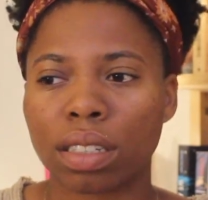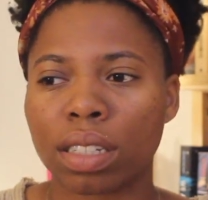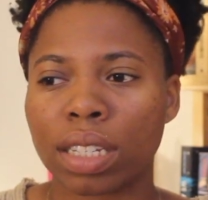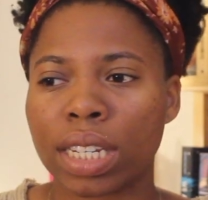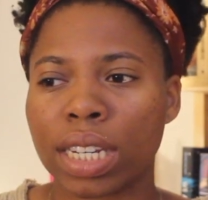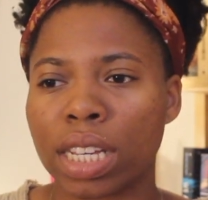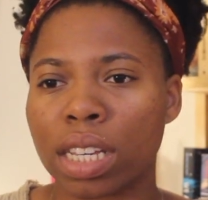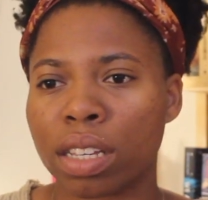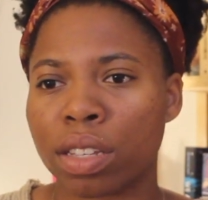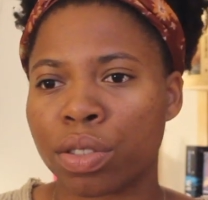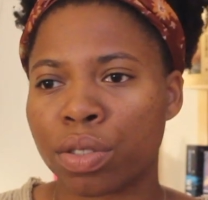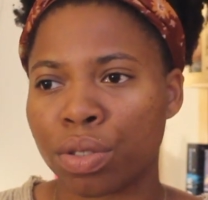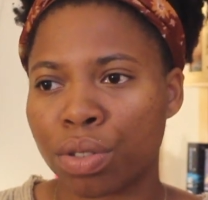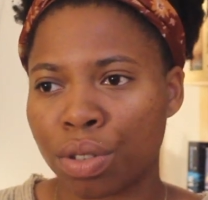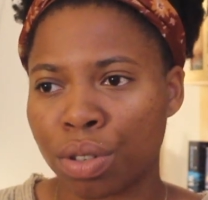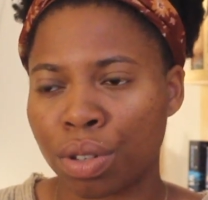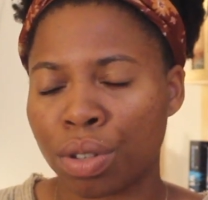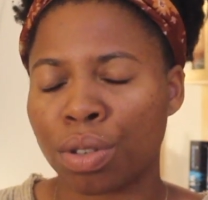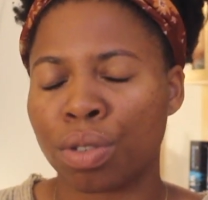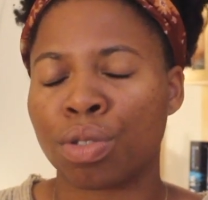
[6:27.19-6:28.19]
needs
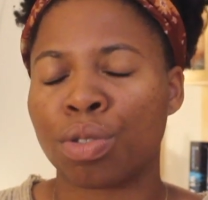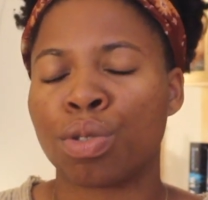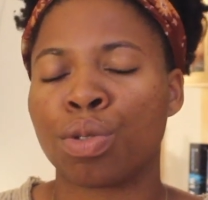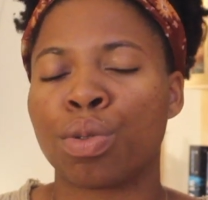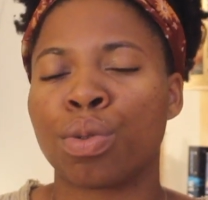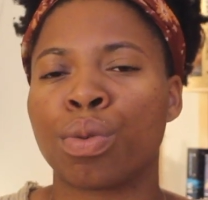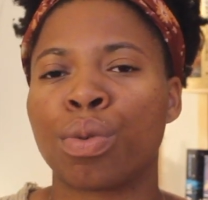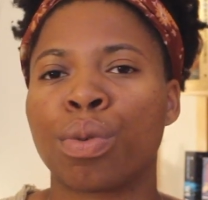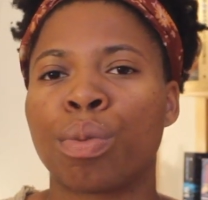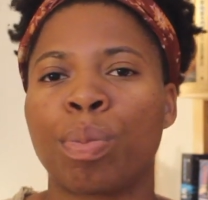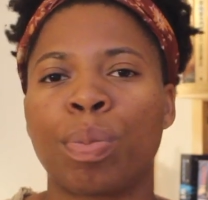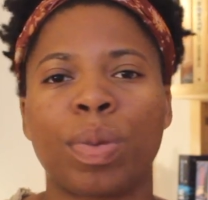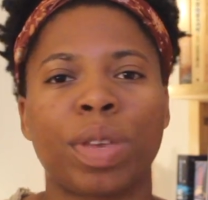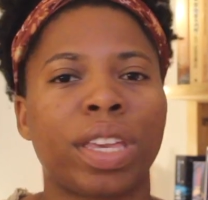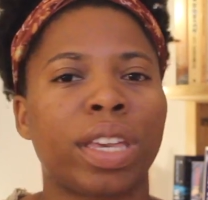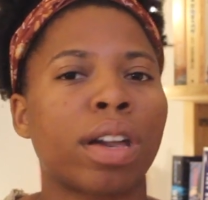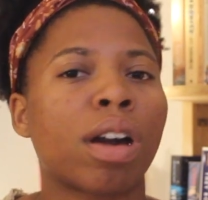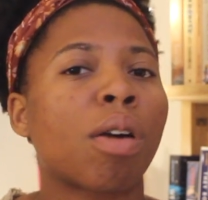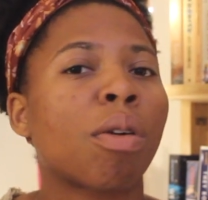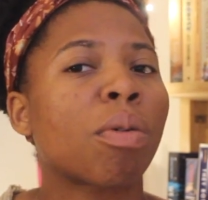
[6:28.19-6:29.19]
to
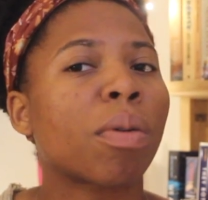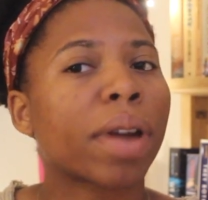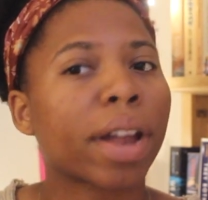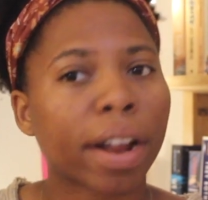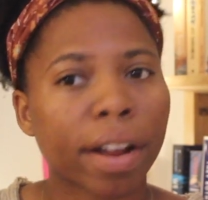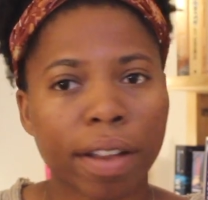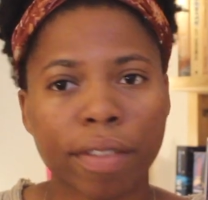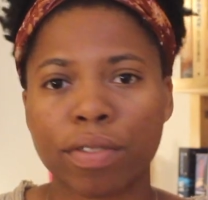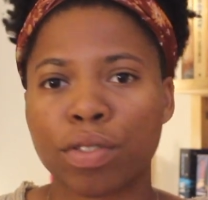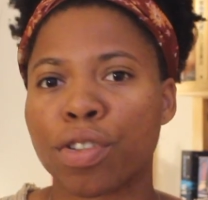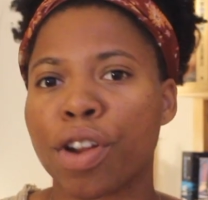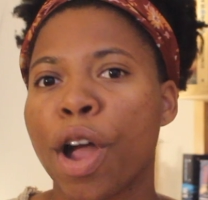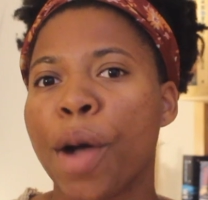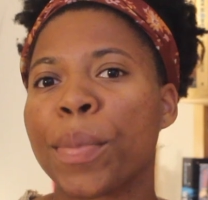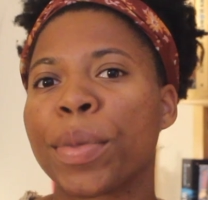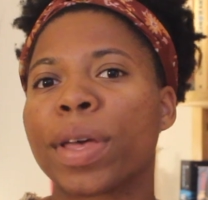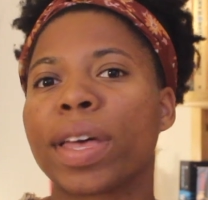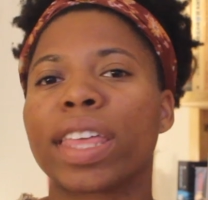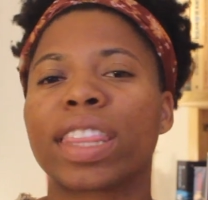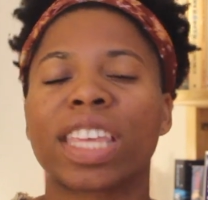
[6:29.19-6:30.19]
be aware of
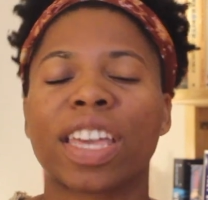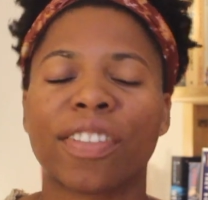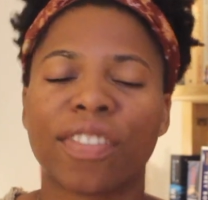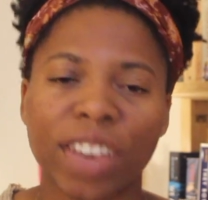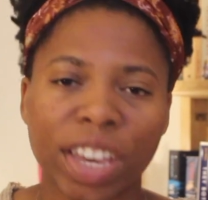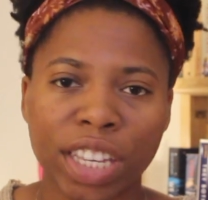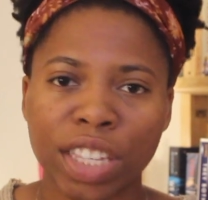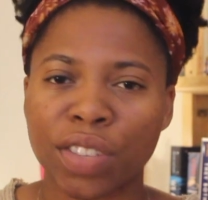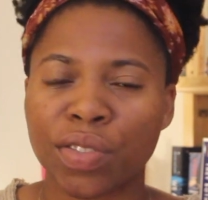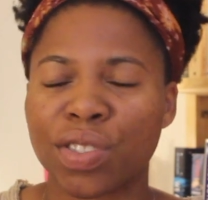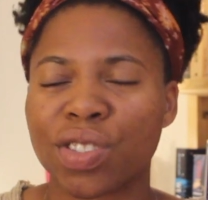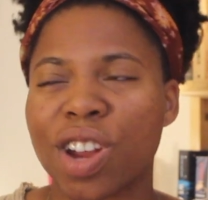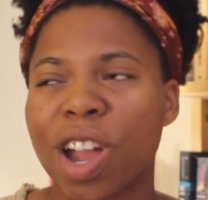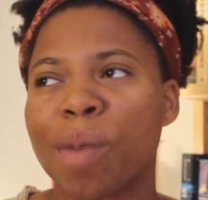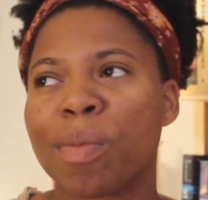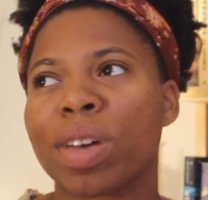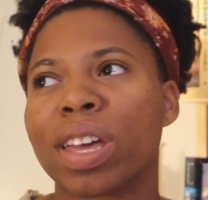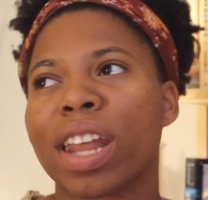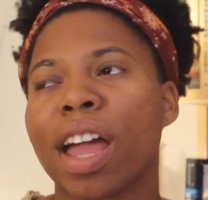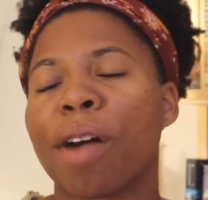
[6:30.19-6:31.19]
trauma and the effects of
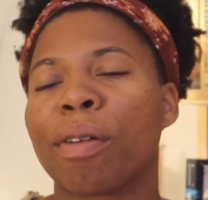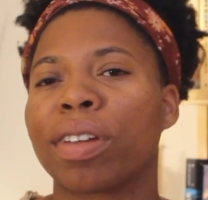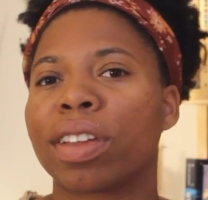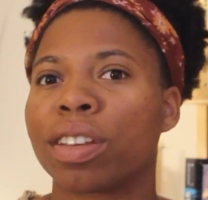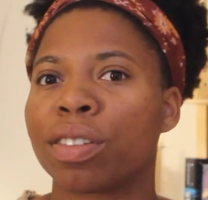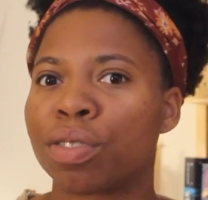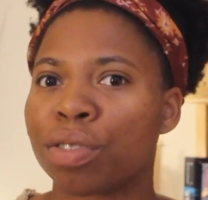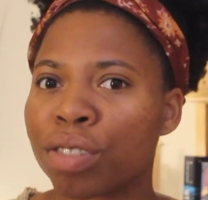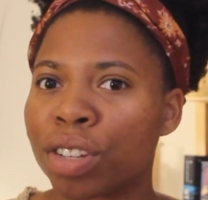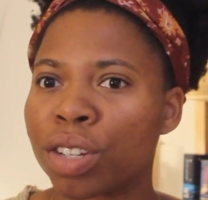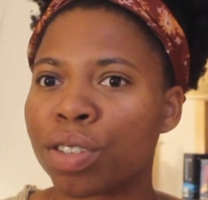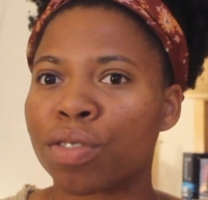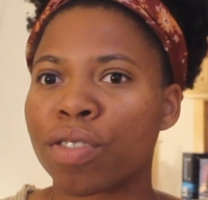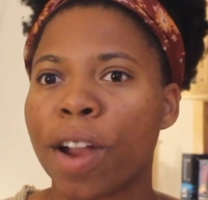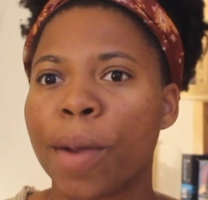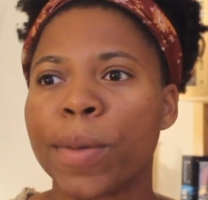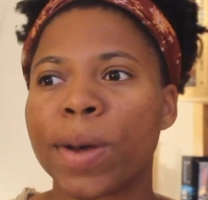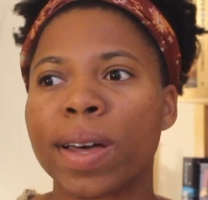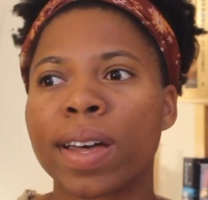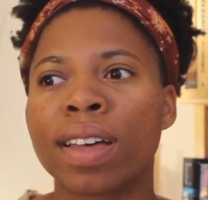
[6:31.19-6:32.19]
trauma and how we can treat
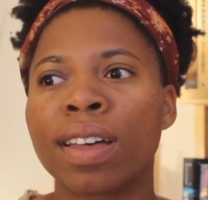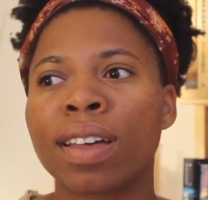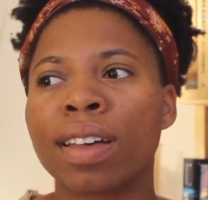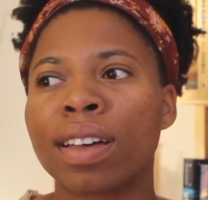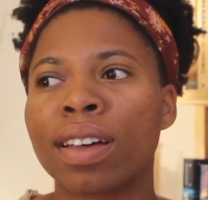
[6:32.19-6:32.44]
trauma.